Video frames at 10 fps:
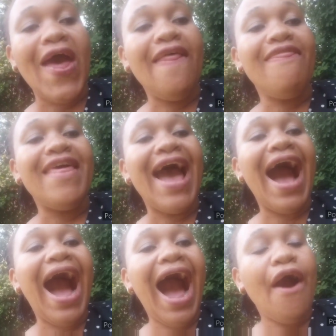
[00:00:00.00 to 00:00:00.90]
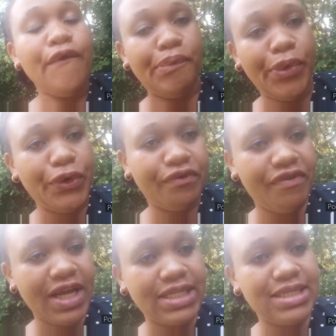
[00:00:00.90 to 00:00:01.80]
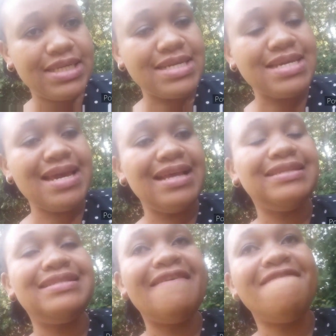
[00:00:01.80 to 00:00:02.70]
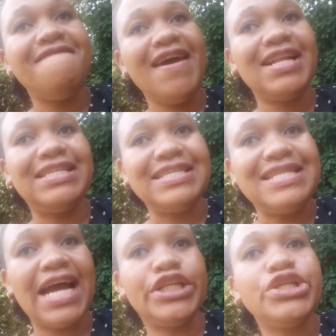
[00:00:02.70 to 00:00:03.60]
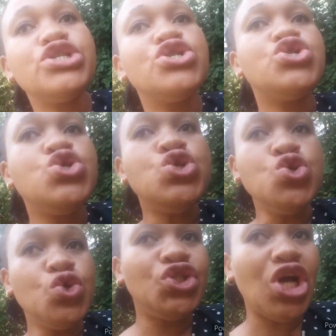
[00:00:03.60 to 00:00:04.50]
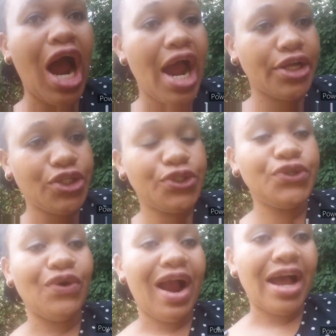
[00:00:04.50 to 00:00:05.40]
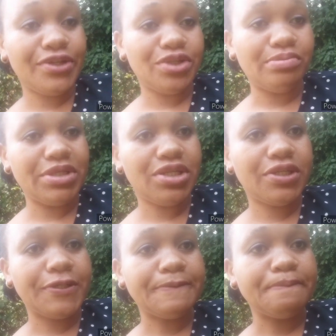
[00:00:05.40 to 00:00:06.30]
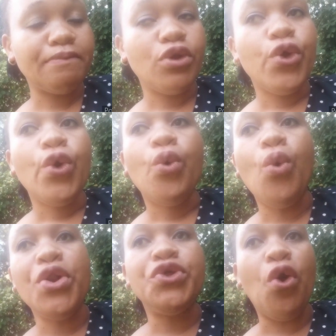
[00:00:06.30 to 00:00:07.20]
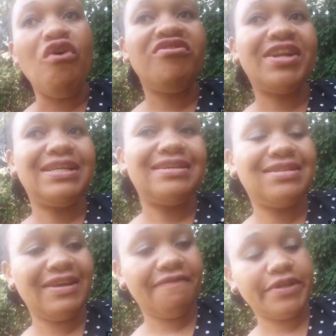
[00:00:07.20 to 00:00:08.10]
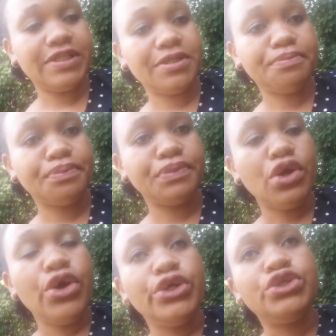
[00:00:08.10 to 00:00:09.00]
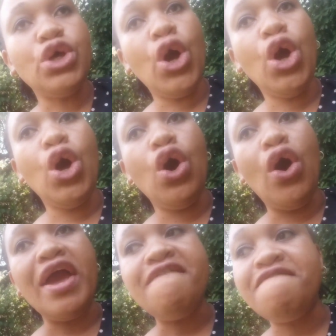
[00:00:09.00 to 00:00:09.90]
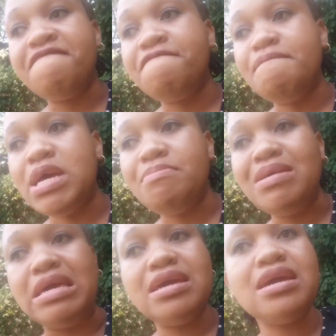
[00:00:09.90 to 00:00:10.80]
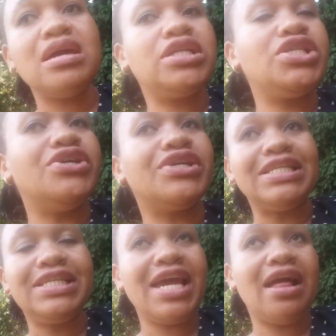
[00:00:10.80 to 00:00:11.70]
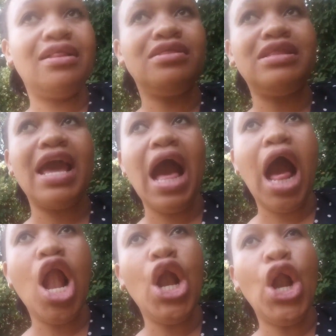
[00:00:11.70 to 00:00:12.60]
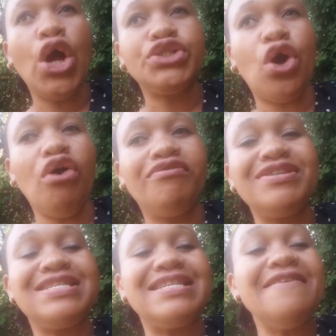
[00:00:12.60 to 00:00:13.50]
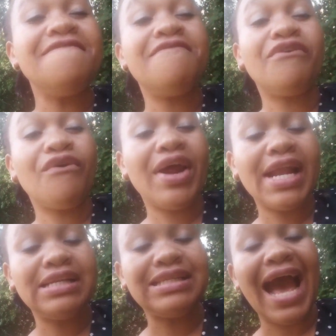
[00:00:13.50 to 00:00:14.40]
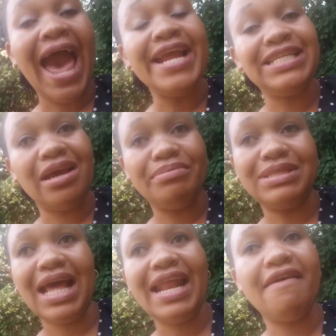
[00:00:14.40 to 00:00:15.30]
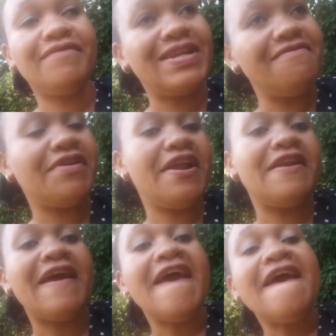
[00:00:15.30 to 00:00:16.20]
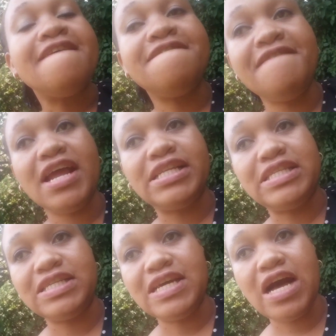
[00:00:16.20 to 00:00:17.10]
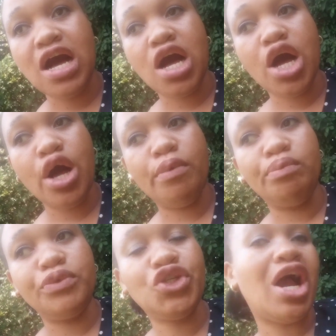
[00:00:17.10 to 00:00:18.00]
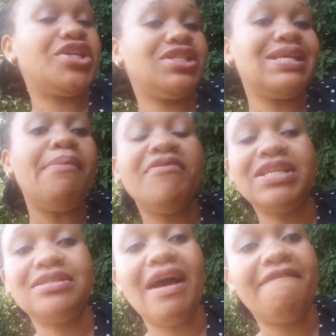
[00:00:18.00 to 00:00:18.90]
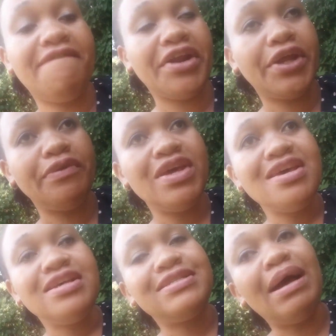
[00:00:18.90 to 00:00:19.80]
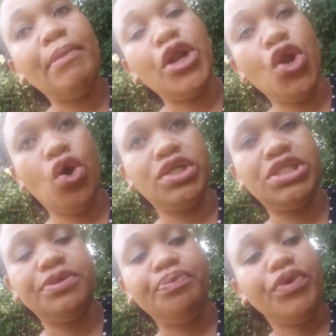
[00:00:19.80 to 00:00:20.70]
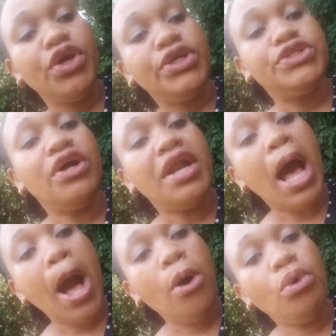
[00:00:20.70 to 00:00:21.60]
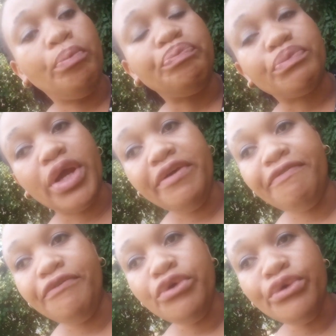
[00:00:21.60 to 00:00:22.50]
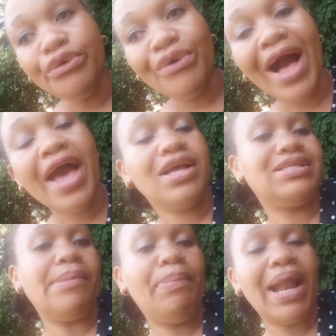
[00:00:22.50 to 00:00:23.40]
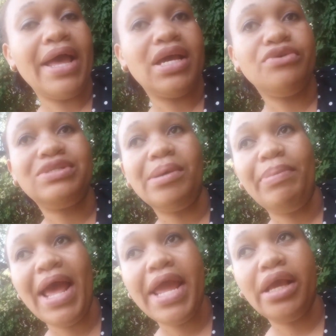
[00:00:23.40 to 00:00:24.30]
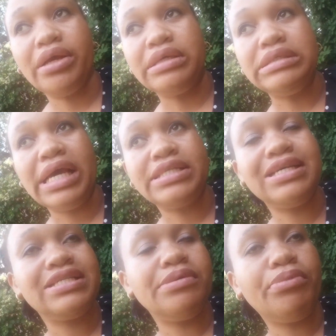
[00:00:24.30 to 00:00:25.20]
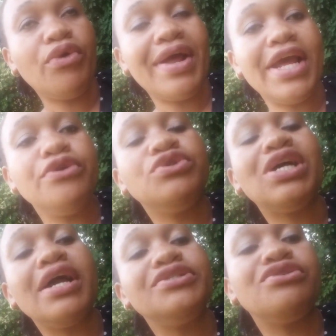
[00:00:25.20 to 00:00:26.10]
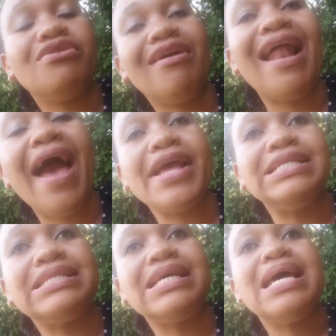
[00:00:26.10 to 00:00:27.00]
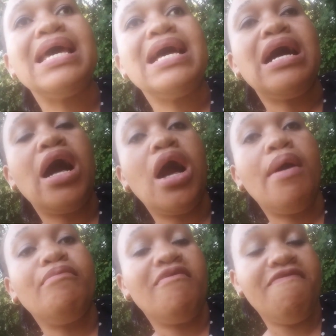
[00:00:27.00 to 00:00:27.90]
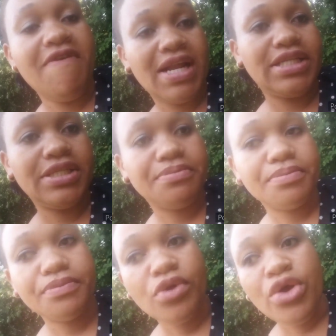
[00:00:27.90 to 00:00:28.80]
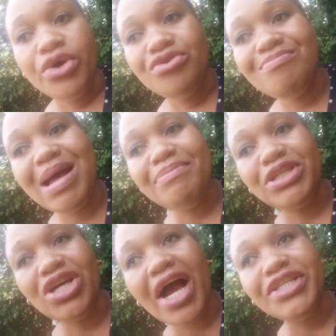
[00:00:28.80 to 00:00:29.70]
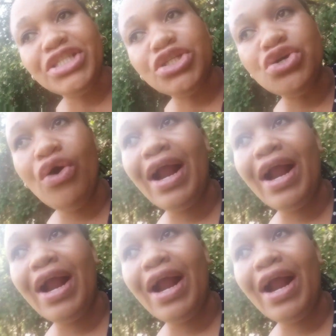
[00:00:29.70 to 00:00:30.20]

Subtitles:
and the output Vat is the Vat that you charge to your customers when you're offering a service. So if maybe it's retail, there are a lot of different items that have different Vat charges. Some Vats are free, some are not. So now, if you are a supplier, you're supplying a certain product and you're charging your clients Vat, you might be charging your